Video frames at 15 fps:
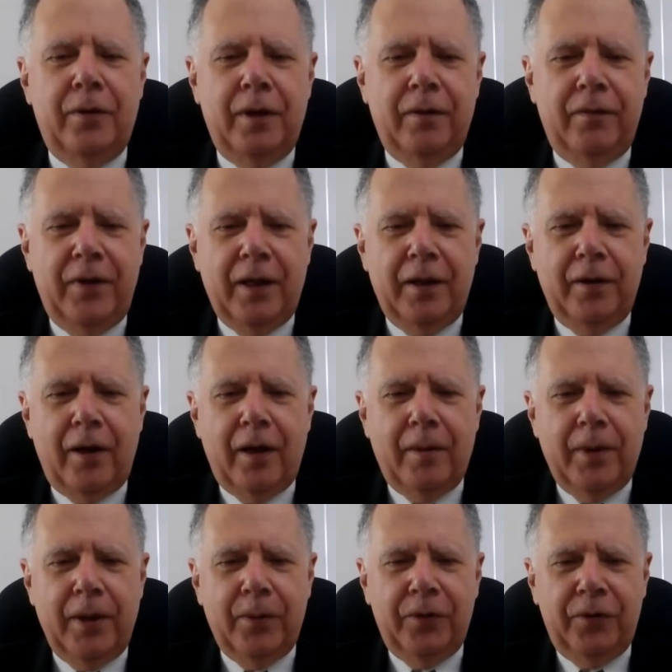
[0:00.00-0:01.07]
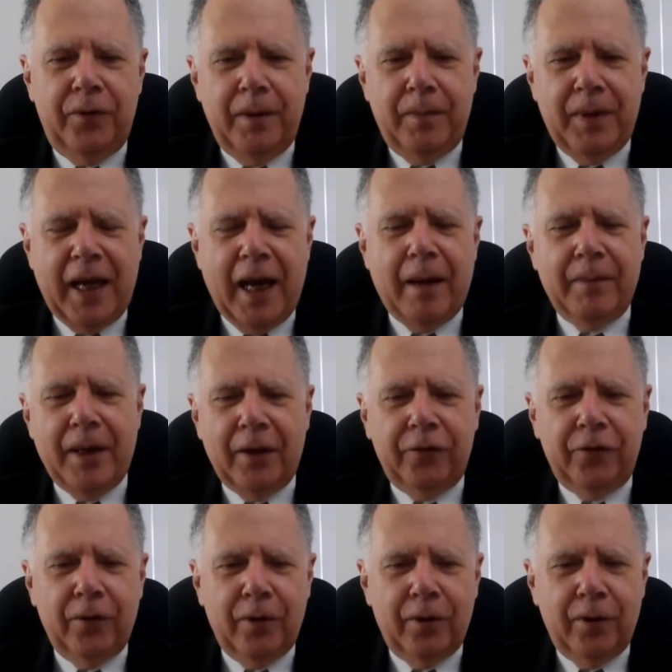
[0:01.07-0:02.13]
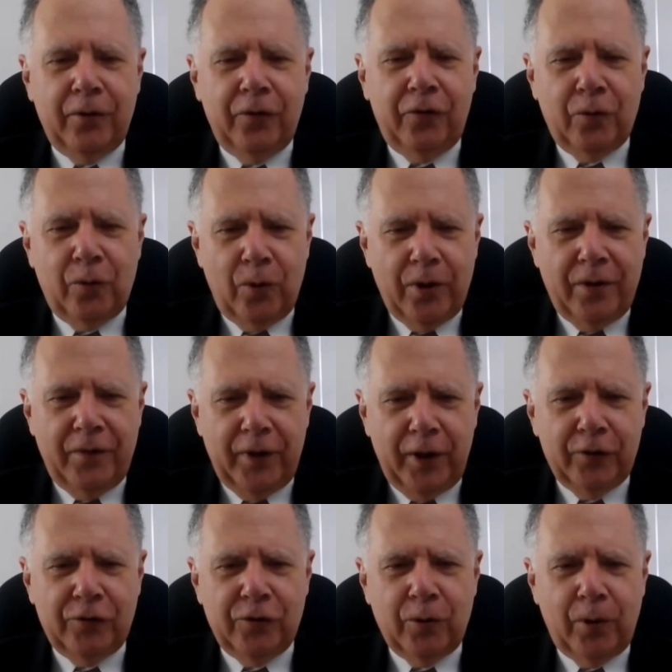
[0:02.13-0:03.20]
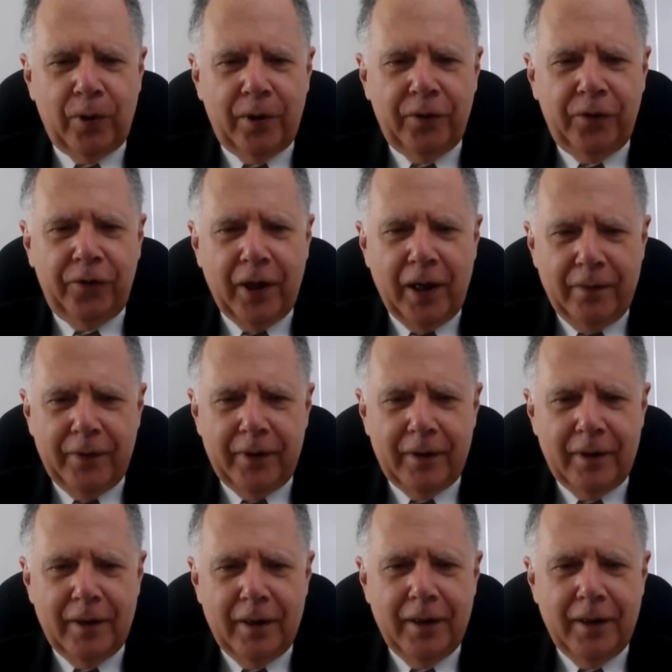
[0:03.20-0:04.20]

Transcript: In Vietnam, it became necessary to destroy the village in order to save it.